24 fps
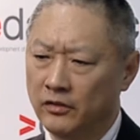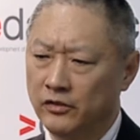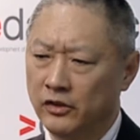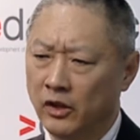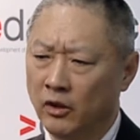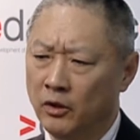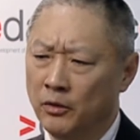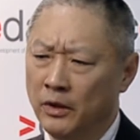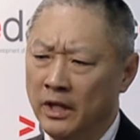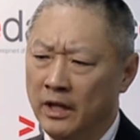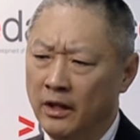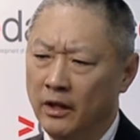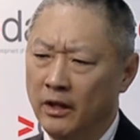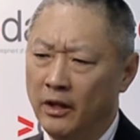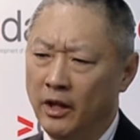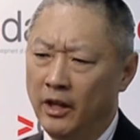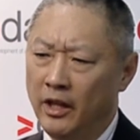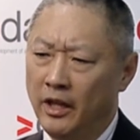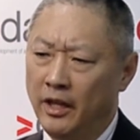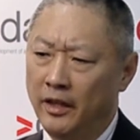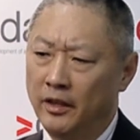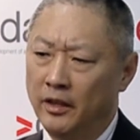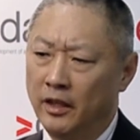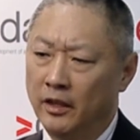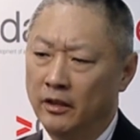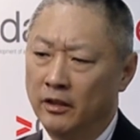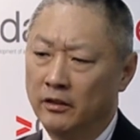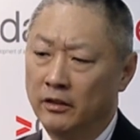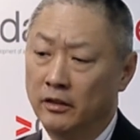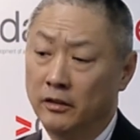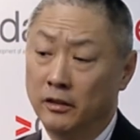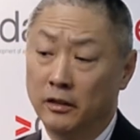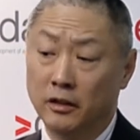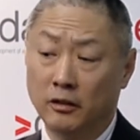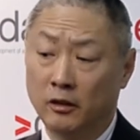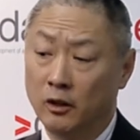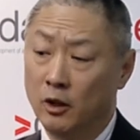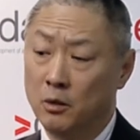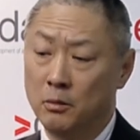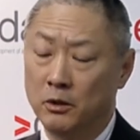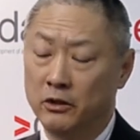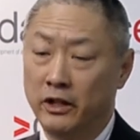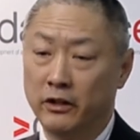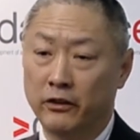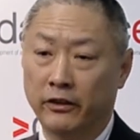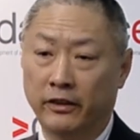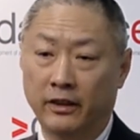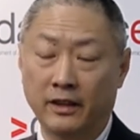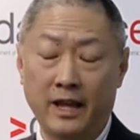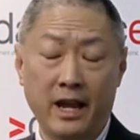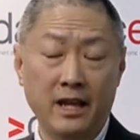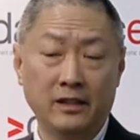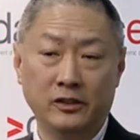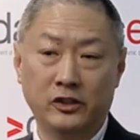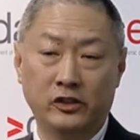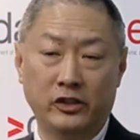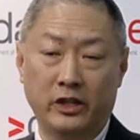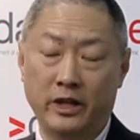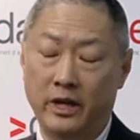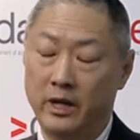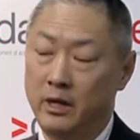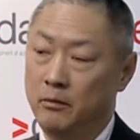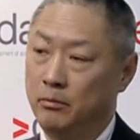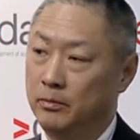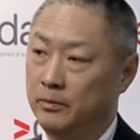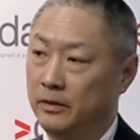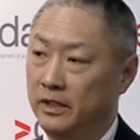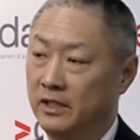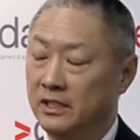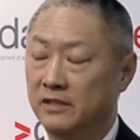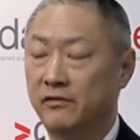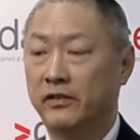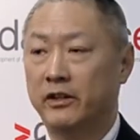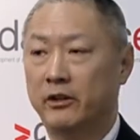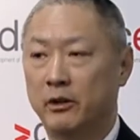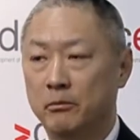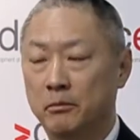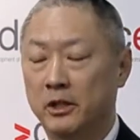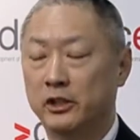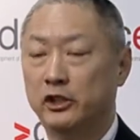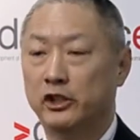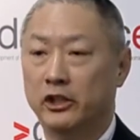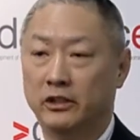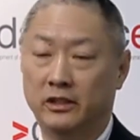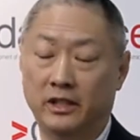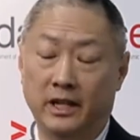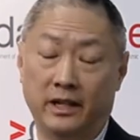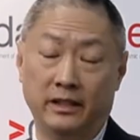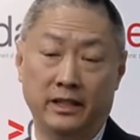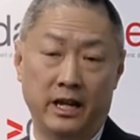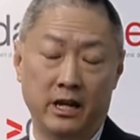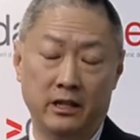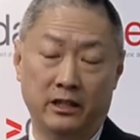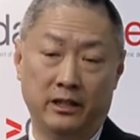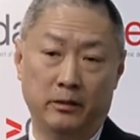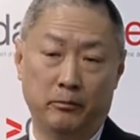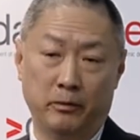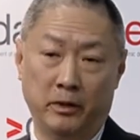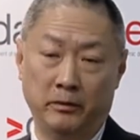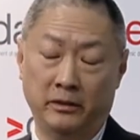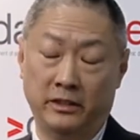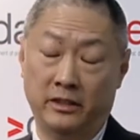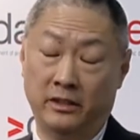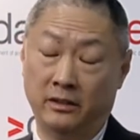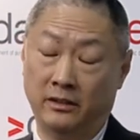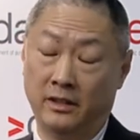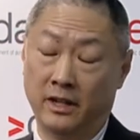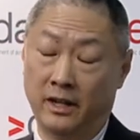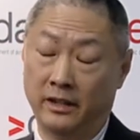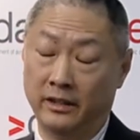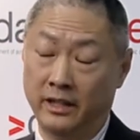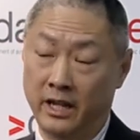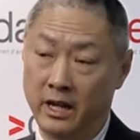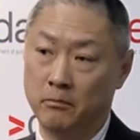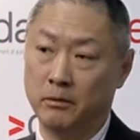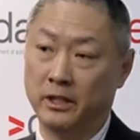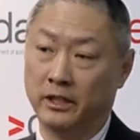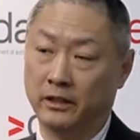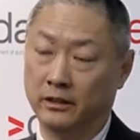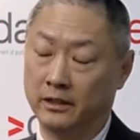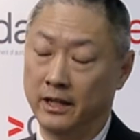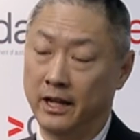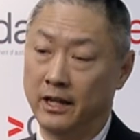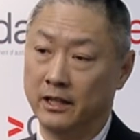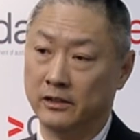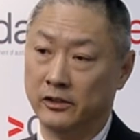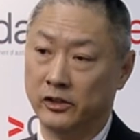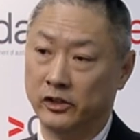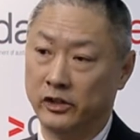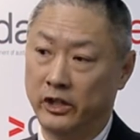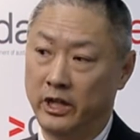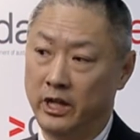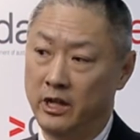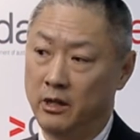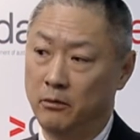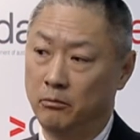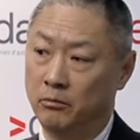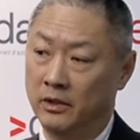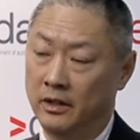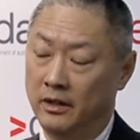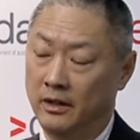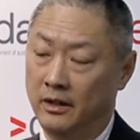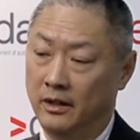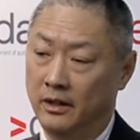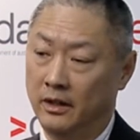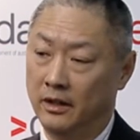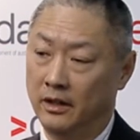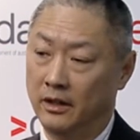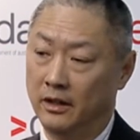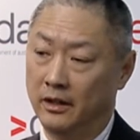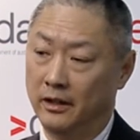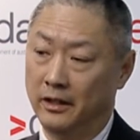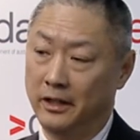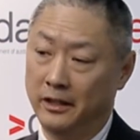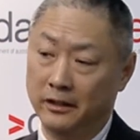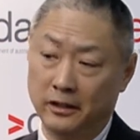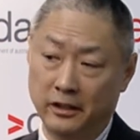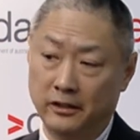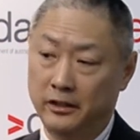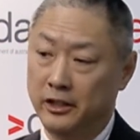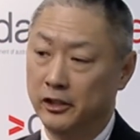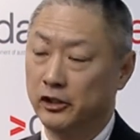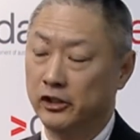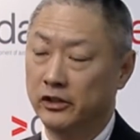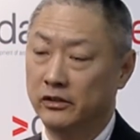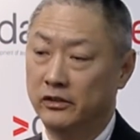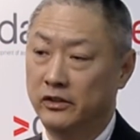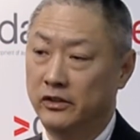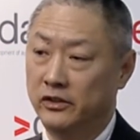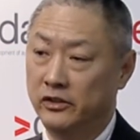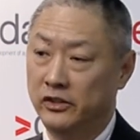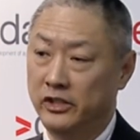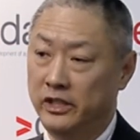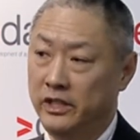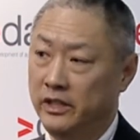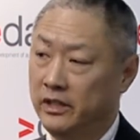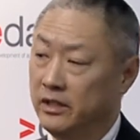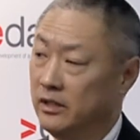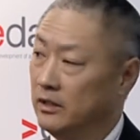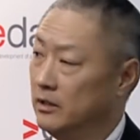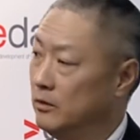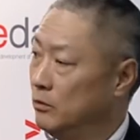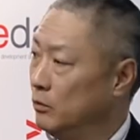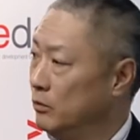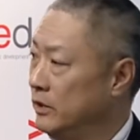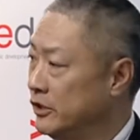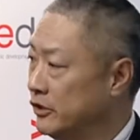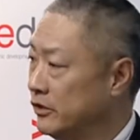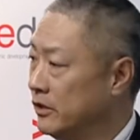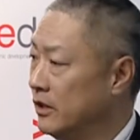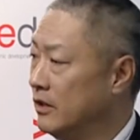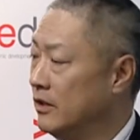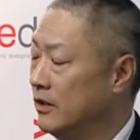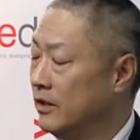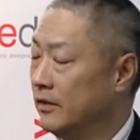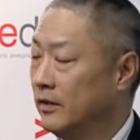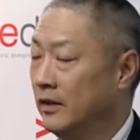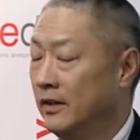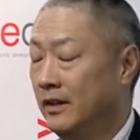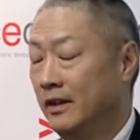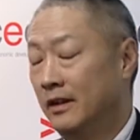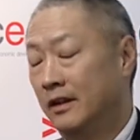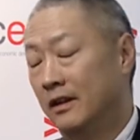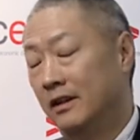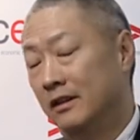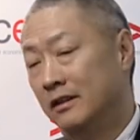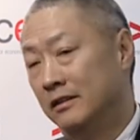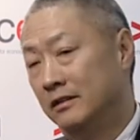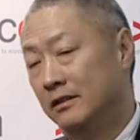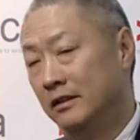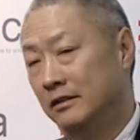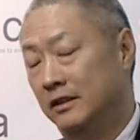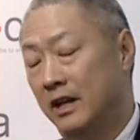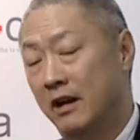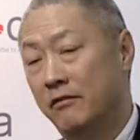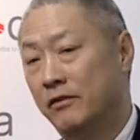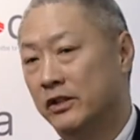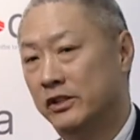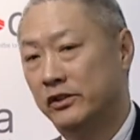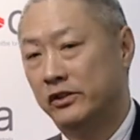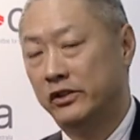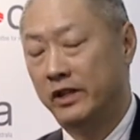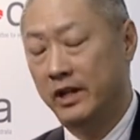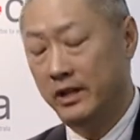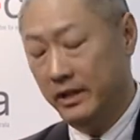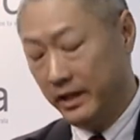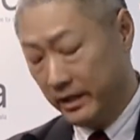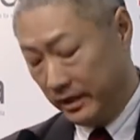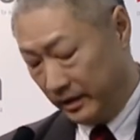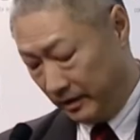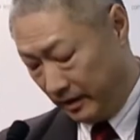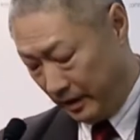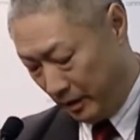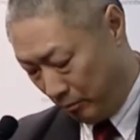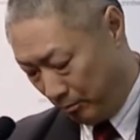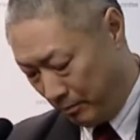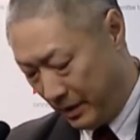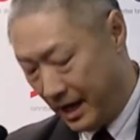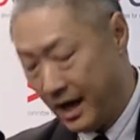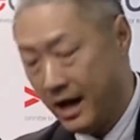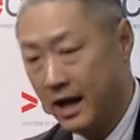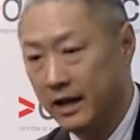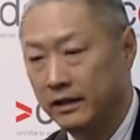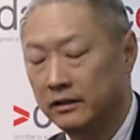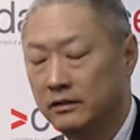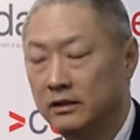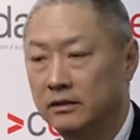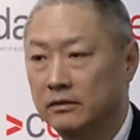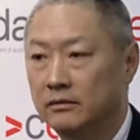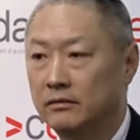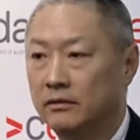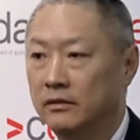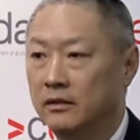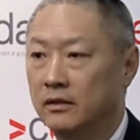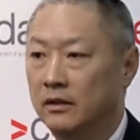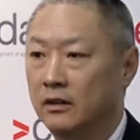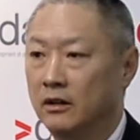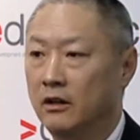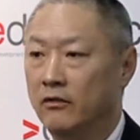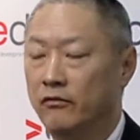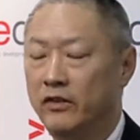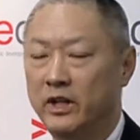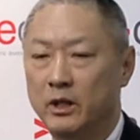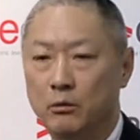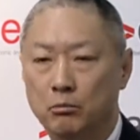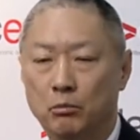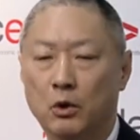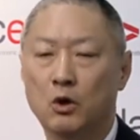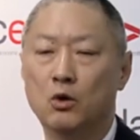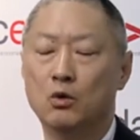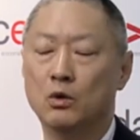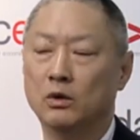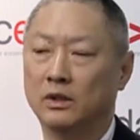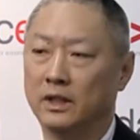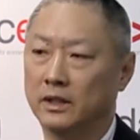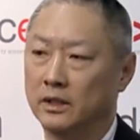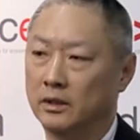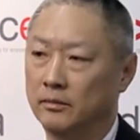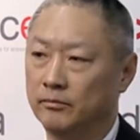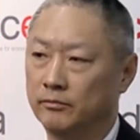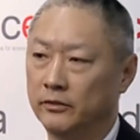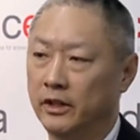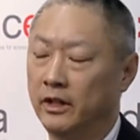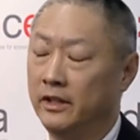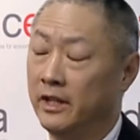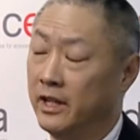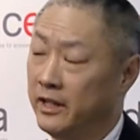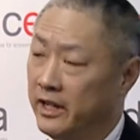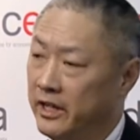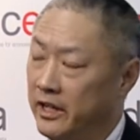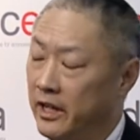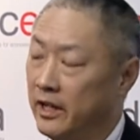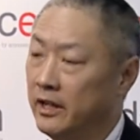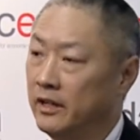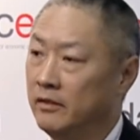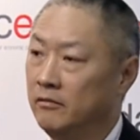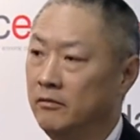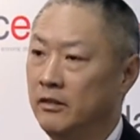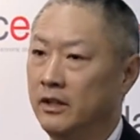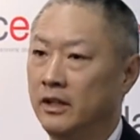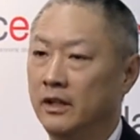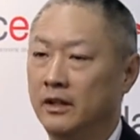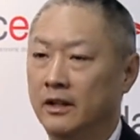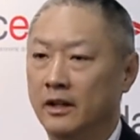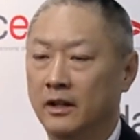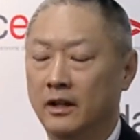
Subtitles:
So the global health landscape is very much a dynamic landscape. In addition to Zika, we saw the devastating impact of Ebola. And again,